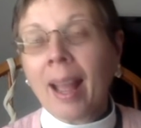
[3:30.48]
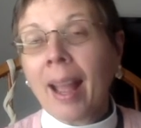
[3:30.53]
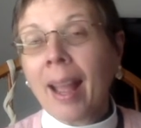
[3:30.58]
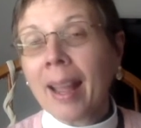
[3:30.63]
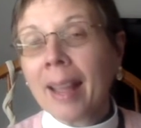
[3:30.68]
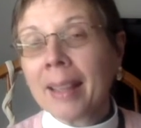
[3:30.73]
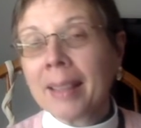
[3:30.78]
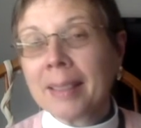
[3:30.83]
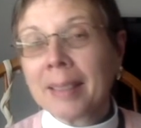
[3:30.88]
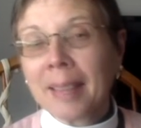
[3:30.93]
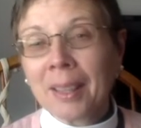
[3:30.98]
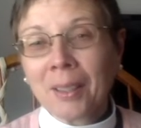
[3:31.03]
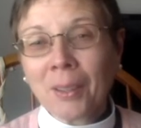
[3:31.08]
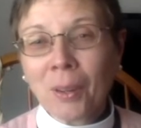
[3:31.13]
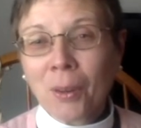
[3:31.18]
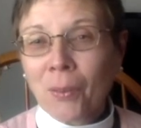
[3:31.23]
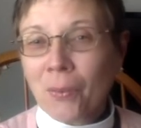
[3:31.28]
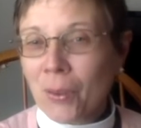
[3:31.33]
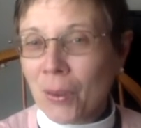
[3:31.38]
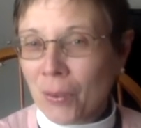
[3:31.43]
And I don't
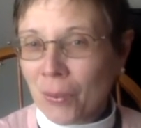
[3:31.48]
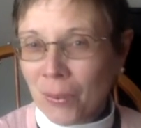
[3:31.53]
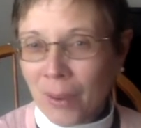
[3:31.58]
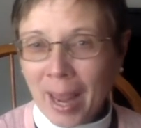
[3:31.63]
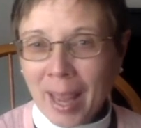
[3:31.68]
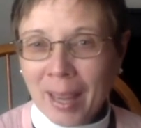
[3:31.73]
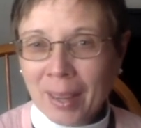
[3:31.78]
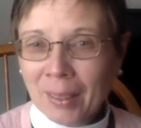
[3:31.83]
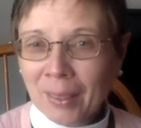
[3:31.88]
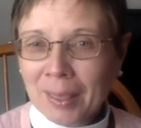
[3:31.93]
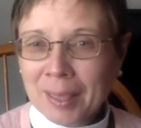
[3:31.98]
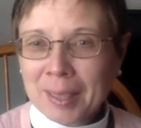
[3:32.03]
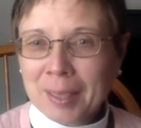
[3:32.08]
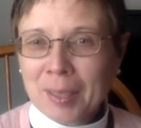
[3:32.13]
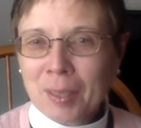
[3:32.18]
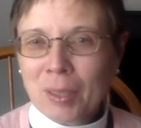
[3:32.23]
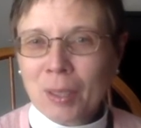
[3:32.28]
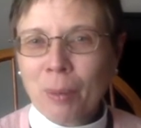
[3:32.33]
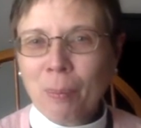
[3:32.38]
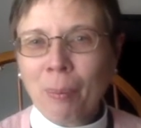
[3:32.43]
know if you've read or
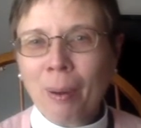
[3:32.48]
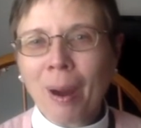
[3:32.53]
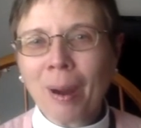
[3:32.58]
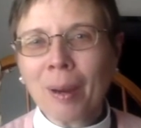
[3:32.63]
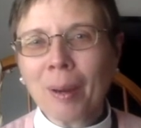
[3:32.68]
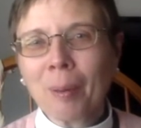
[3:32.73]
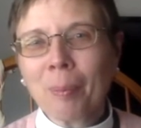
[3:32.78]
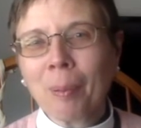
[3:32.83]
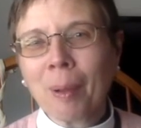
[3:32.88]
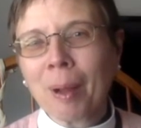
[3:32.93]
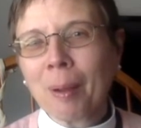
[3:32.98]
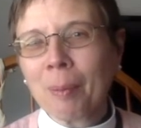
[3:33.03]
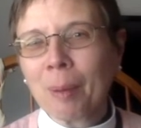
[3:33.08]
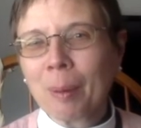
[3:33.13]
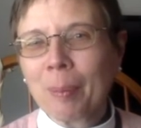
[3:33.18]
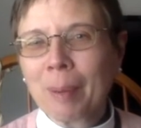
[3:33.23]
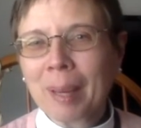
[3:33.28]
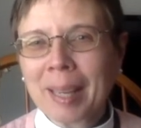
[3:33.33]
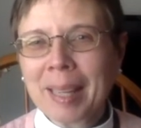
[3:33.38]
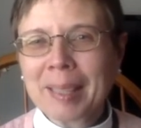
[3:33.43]
listened to Parker
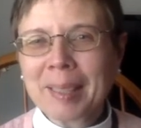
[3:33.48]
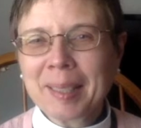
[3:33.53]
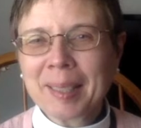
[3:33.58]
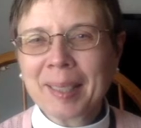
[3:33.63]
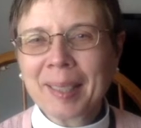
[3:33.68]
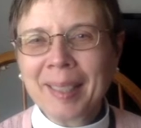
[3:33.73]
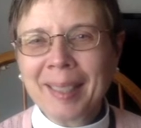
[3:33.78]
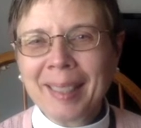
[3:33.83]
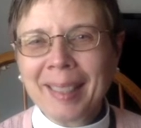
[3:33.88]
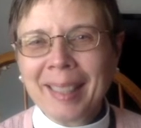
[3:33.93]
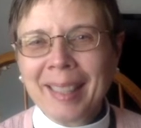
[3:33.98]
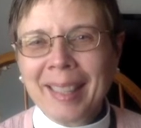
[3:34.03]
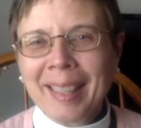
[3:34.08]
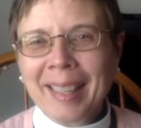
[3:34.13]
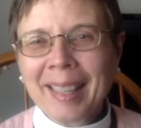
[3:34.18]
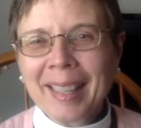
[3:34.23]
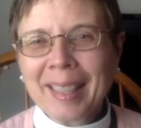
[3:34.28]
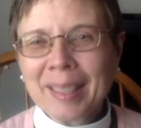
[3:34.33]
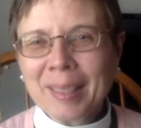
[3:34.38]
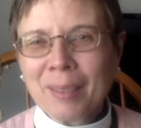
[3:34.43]
Palmer, but he's
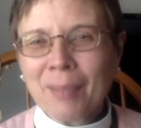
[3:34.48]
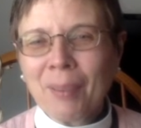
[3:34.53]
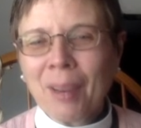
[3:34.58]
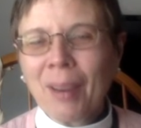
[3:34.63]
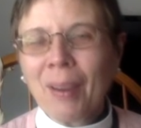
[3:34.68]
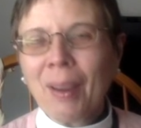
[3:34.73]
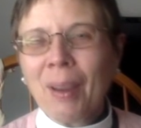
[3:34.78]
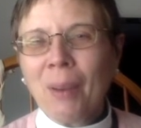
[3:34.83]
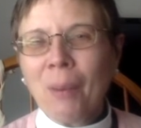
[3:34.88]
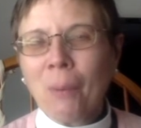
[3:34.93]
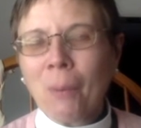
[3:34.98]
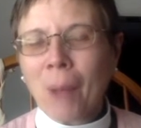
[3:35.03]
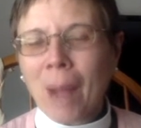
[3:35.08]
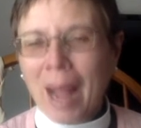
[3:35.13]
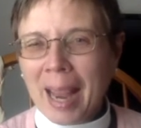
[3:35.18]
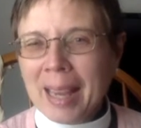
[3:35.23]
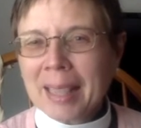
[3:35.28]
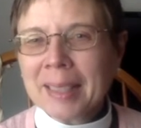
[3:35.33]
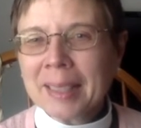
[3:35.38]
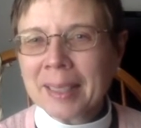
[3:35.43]
he's a very
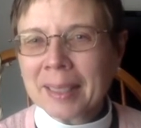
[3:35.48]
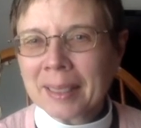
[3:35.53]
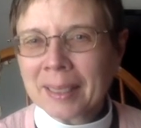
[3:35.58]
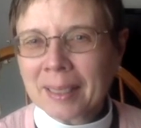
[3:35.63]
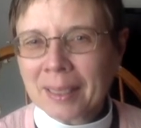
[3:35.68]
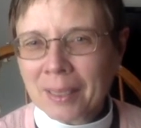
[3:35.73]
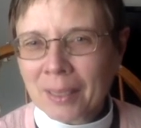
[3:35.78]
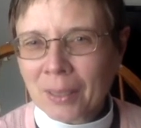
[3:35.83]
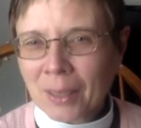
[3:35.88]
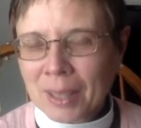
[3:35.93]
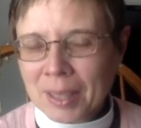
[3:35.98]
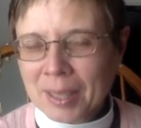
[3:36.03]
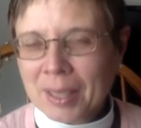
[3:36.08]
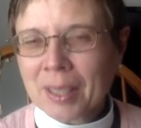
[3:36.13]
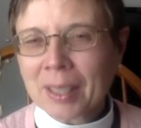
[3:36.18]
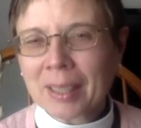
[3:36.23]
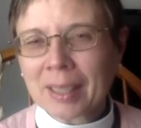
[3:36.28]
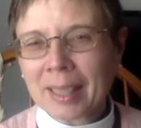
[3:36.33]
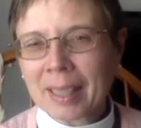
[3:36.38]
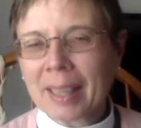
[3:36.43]
wise
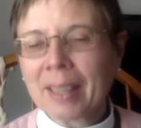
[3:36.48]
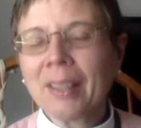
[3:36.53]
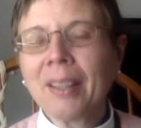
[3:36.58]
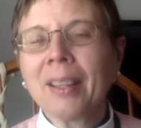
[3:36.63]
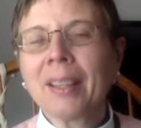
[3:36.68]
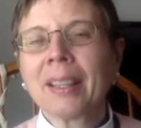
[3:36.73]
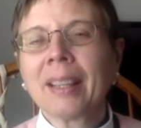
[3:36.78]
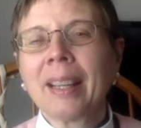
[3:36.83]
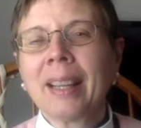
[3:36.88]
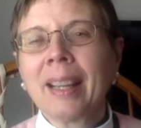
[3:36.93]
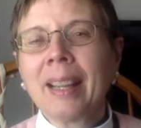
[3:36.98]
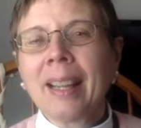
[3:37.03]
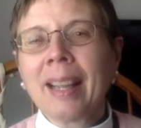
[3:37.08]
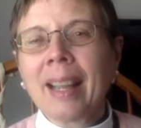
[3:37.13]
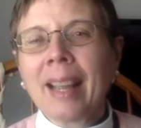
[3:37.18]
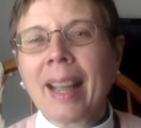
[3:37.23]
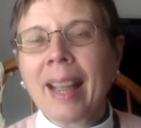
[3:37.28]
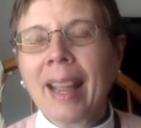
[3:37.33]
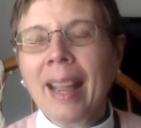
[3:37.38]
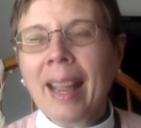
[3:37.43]
Christian leader.
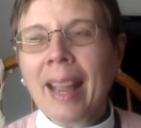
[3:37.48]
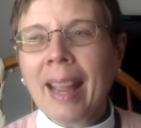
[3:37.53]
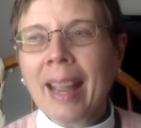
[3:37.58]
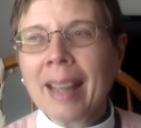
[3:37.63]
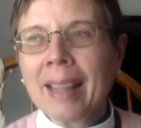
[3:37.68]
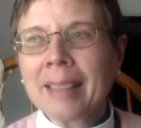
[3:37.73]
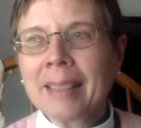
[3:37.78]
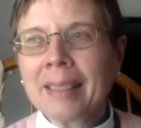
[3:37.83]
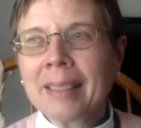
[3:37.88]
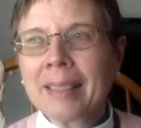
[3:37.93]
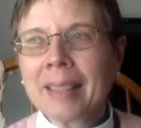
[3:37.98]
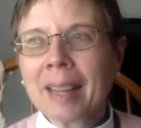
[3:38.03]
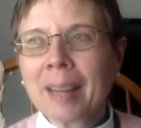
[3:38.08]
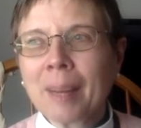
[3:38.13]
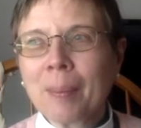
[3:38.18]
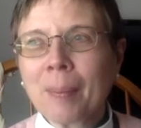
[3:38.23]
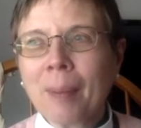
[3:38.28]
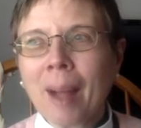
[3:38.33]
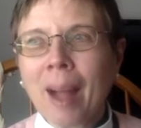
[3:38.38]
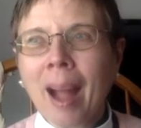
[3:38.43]
And
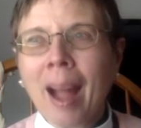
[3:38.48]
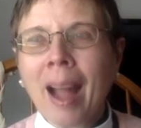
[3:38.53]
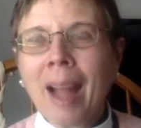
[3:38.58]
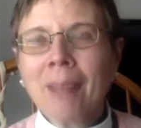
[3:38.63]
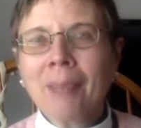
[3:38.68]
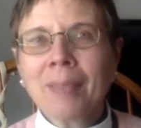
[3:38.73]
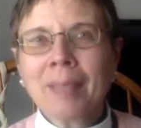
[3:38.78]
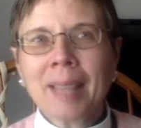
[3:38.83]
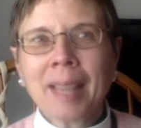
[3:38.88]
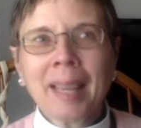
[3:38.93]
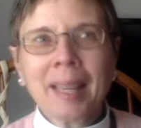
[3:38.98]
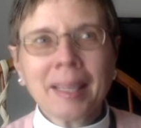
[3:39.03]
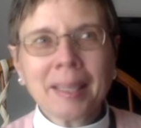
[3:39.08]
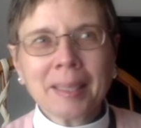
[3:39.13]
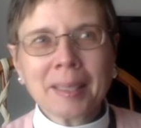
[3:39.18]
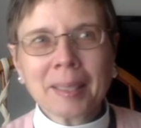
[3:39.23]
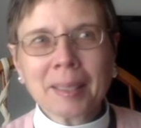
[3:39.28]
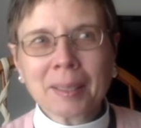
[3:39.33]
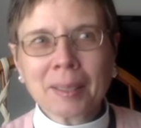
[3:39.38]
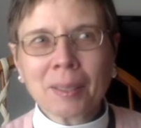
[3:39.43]
um, I've taken
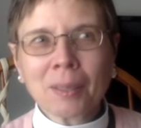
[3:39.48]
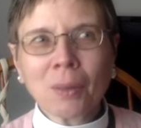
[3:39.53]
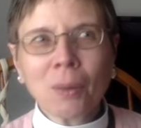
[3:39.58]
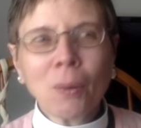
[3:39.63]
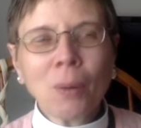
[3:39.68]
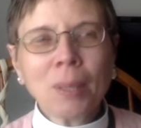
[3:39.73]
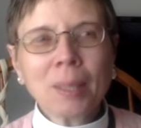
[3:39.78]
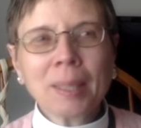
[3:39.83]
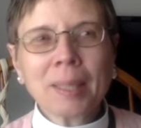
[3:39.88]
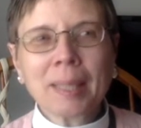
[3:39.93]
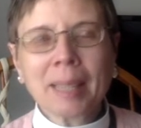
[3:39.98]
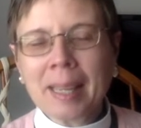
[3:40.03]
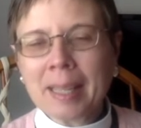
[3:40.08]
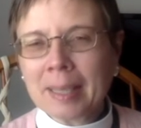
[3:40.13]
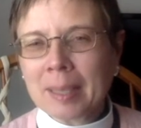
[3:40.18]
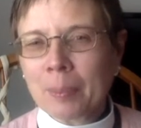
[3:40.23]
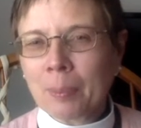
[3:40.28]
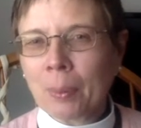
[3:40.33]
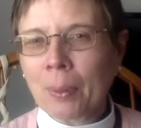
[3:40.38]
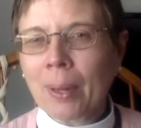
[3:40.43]
this little course that
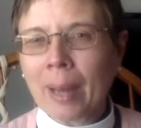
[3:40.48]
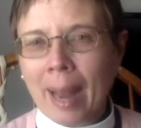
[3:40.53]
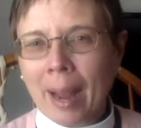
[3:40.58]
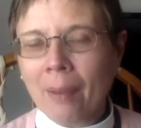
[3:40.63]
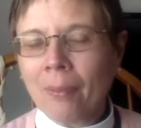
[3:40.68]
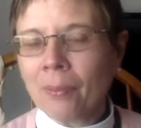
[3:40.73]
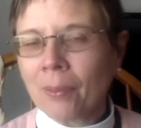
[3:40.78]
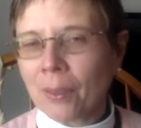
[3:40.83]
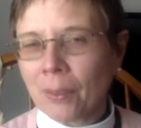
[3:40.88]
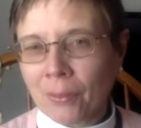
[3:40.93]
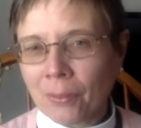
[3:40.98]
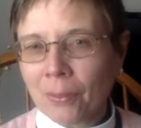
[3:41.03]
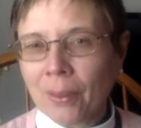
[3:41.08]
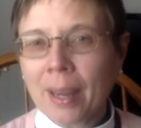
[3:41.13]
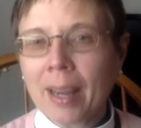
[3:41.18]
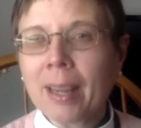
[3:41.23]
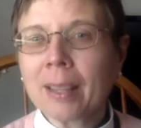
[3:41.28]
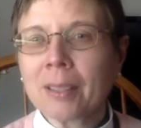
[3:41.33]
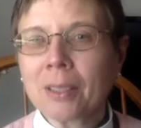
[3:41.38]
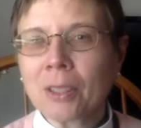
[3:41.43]
he's put out for
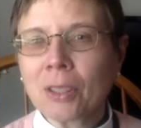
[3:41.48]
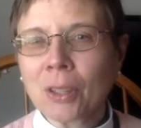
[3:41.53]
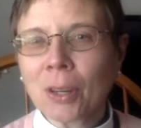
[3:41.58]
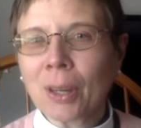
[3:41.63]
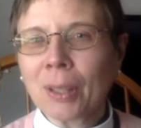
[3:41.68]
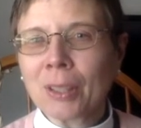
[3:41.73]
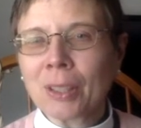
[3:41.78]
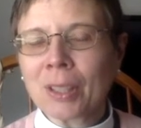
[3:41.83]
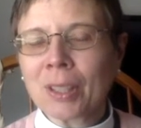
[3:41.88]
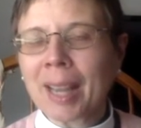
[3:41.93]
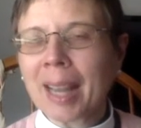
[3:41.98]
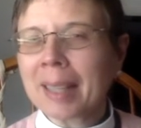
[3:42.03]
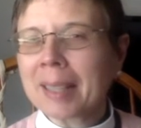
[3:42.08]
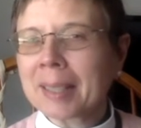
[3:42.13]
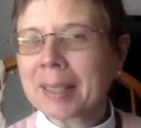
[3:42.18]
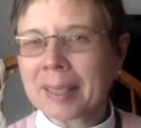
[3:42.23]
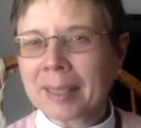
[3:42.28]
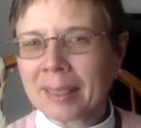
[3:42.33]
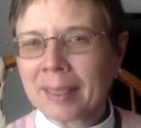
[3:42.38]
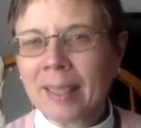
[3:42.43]
free on Church
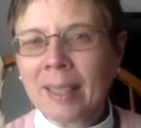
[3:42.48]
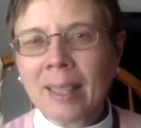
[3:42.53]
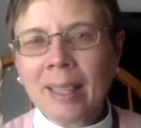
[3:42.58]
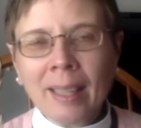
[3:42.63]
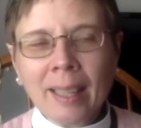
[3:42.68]
Next. And